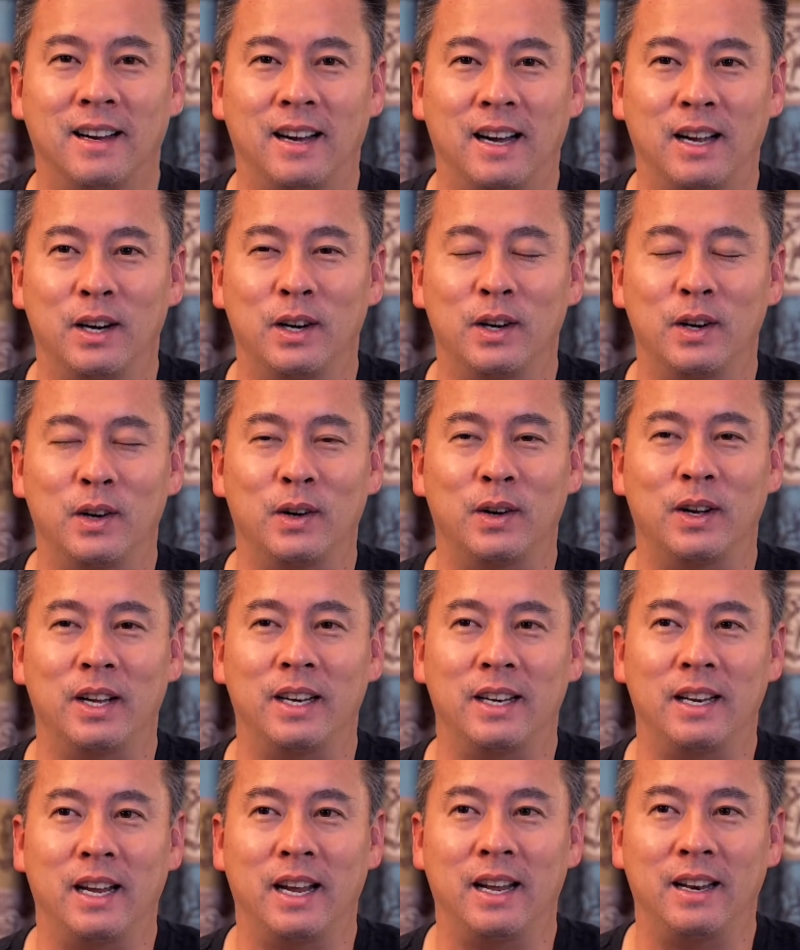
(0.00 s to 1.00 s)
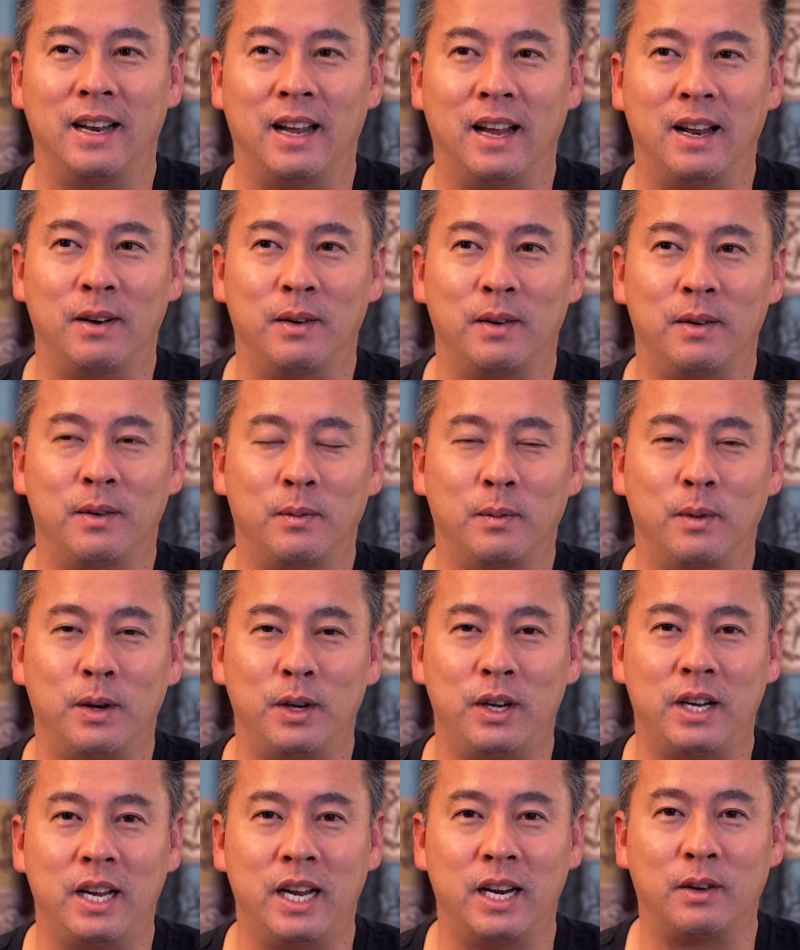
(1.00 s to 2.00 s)
I don't know. And when
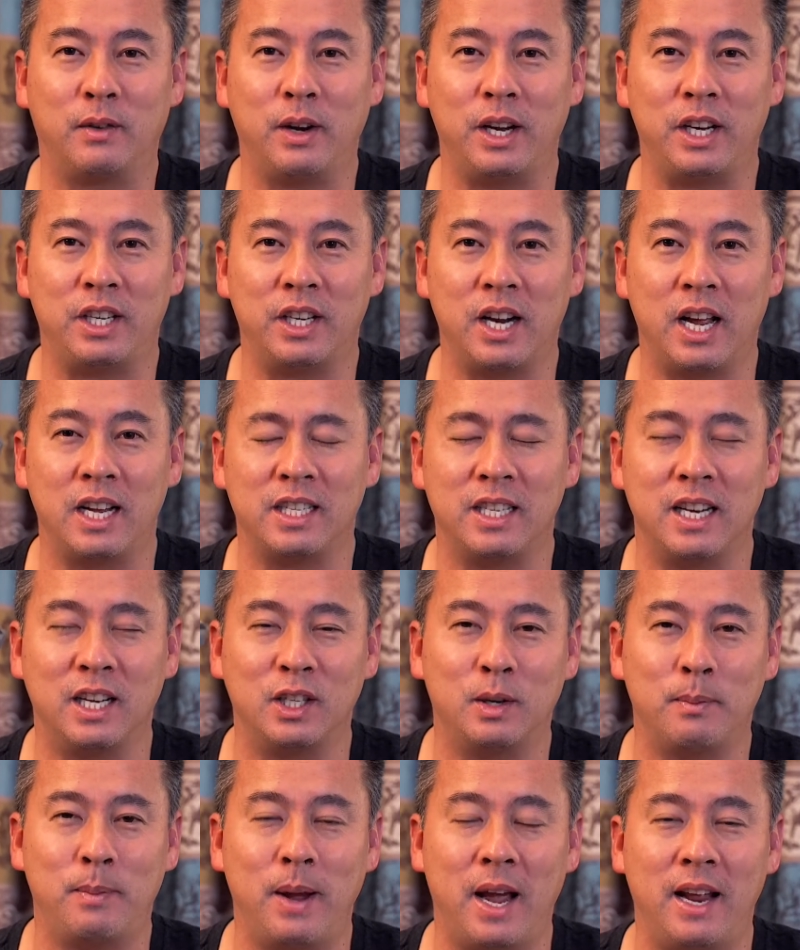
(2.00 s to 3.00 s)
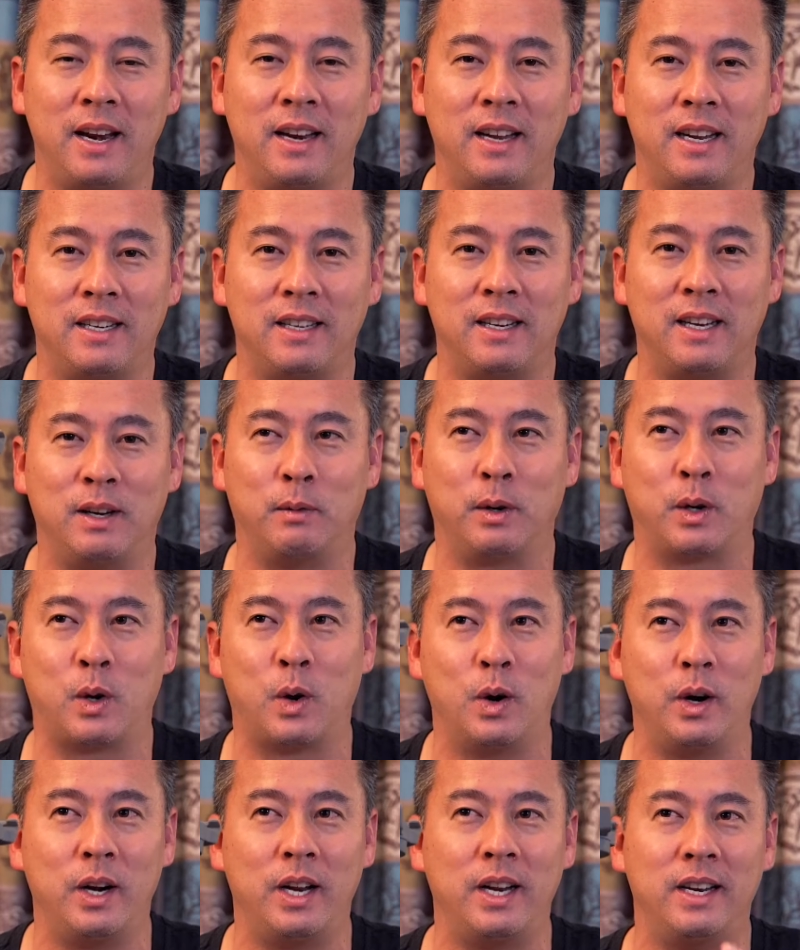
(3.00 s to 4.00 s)
you get great shots, not too bad. It
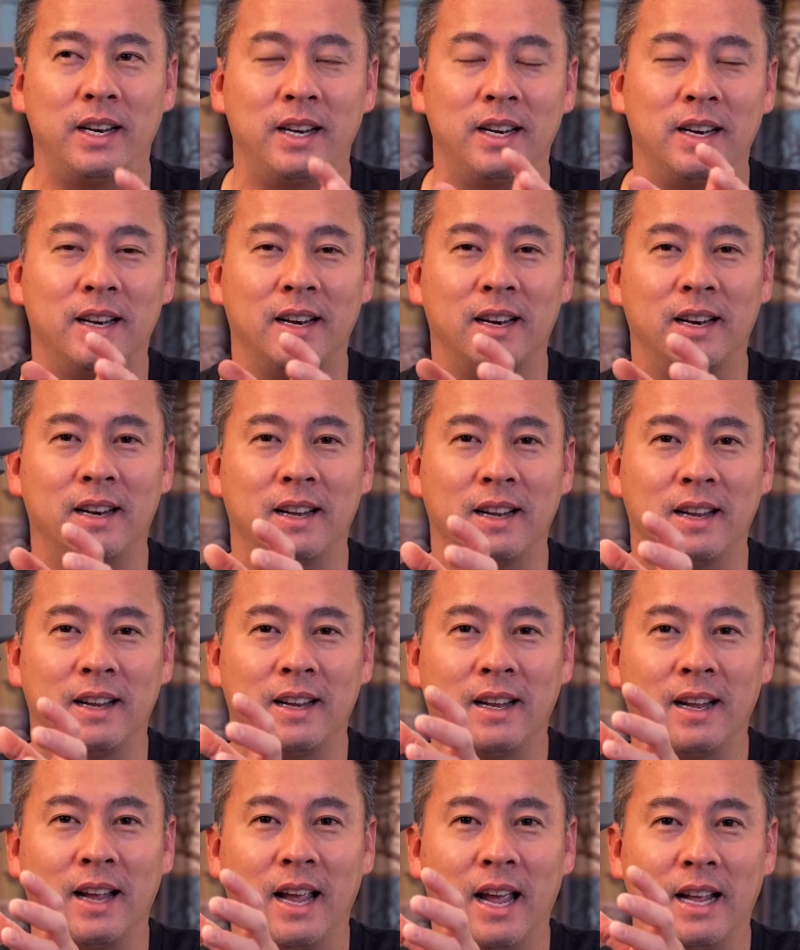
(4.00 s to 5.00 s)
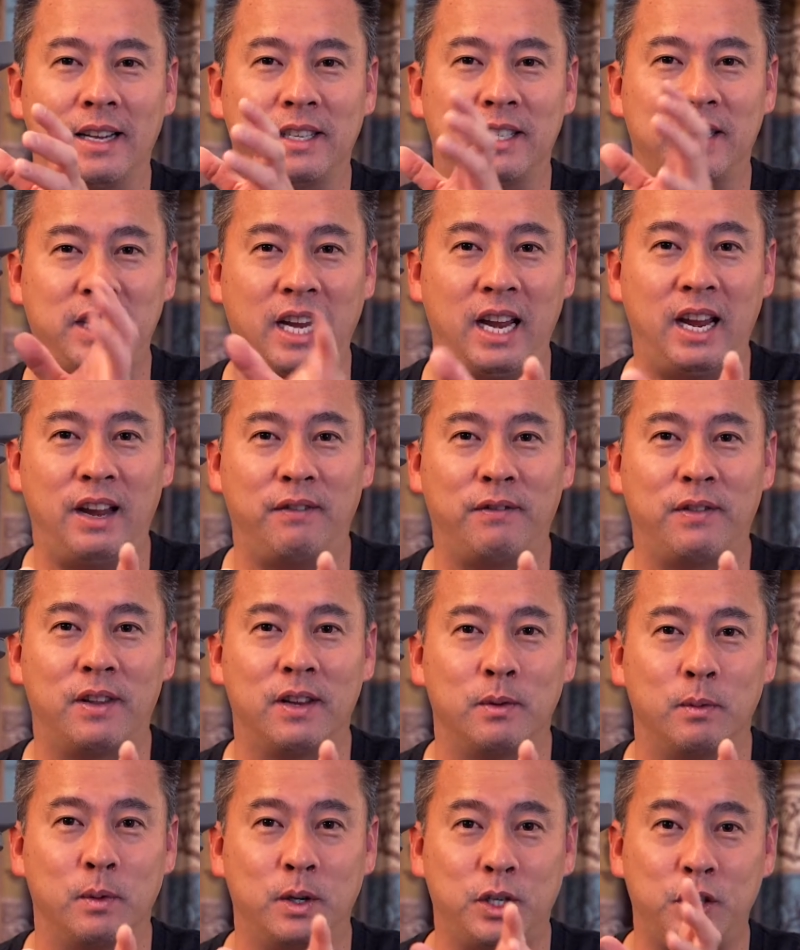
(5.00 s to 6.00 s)
recorded and saved
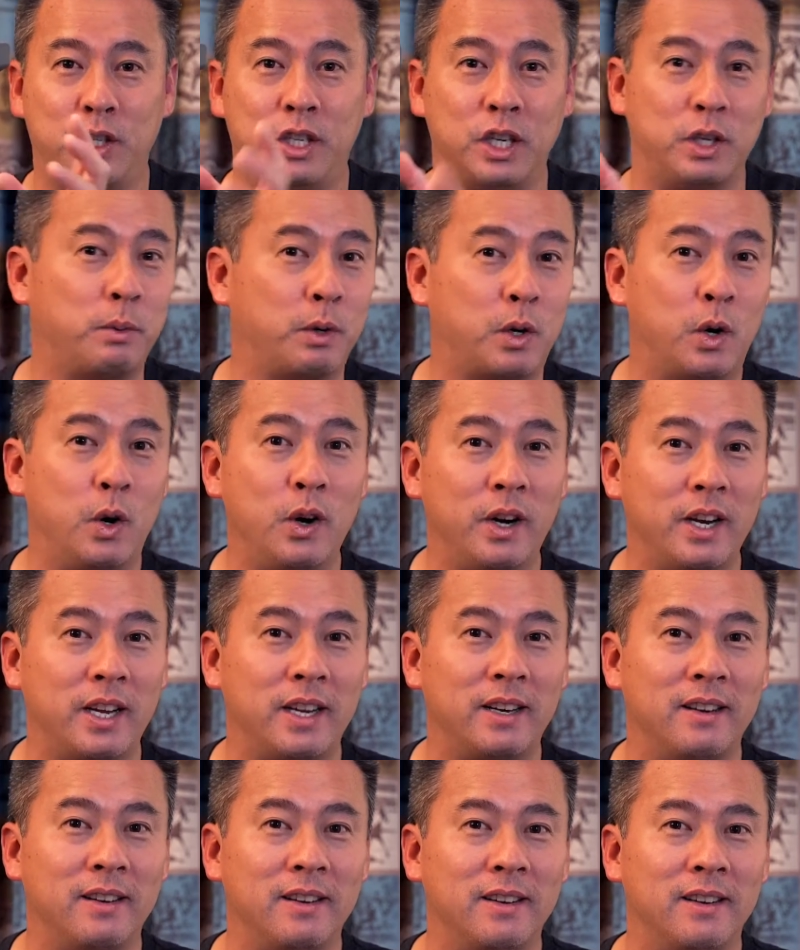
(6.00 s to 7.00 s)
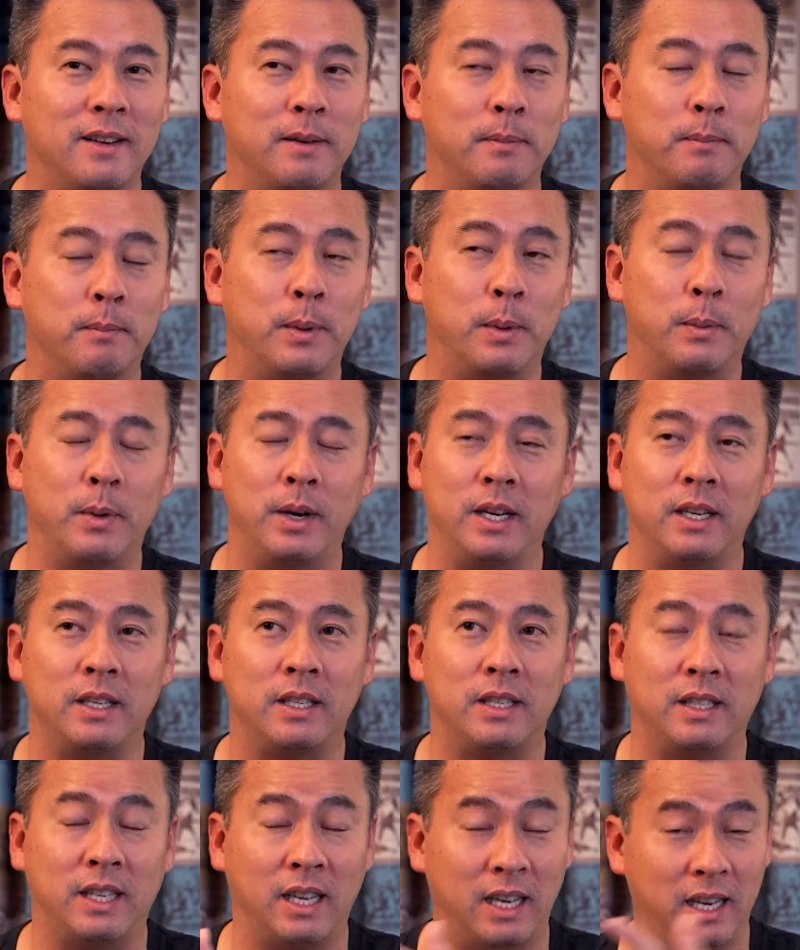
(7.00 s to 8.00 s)
what you just recorded. But when it
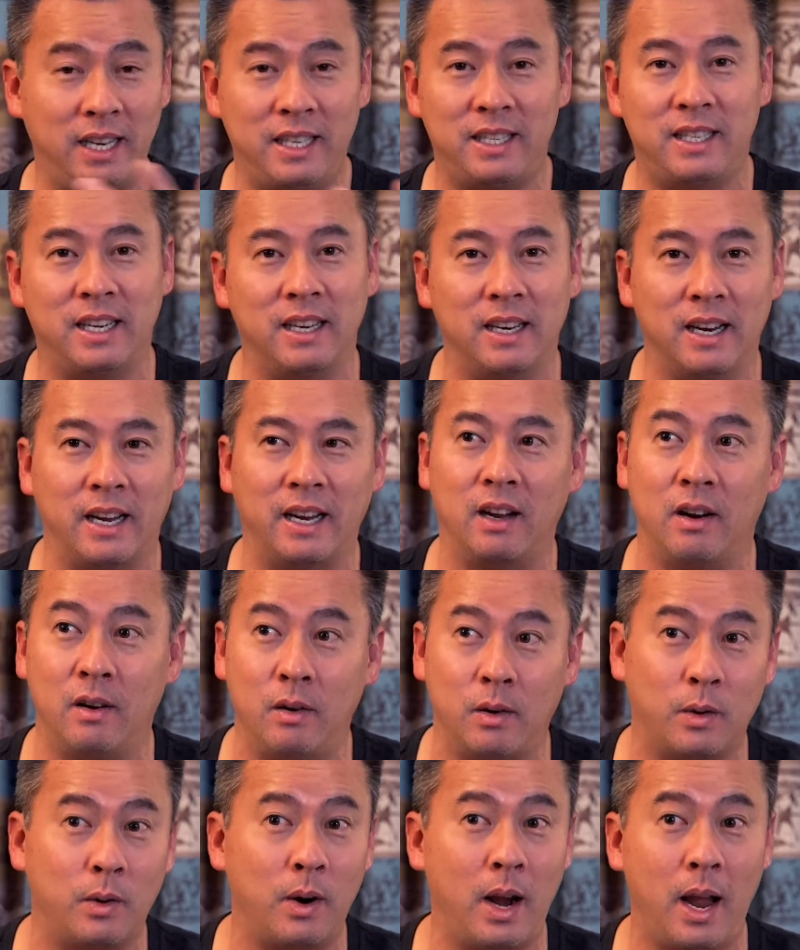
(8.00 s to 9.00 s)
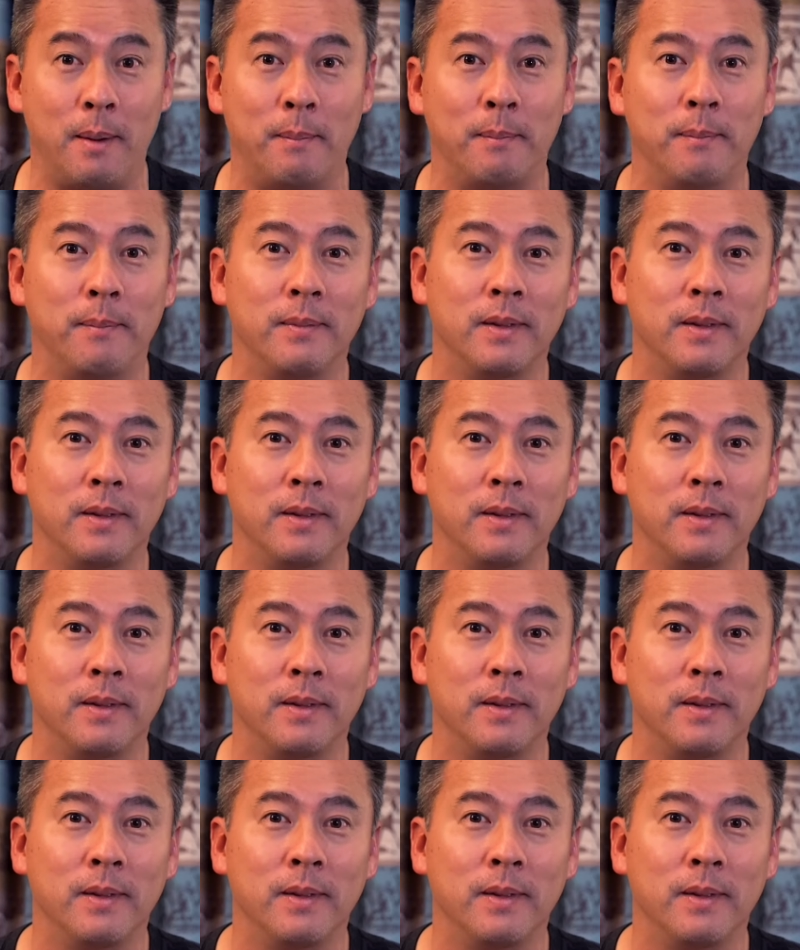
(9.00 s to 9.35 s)
deletes it, like, oh crap.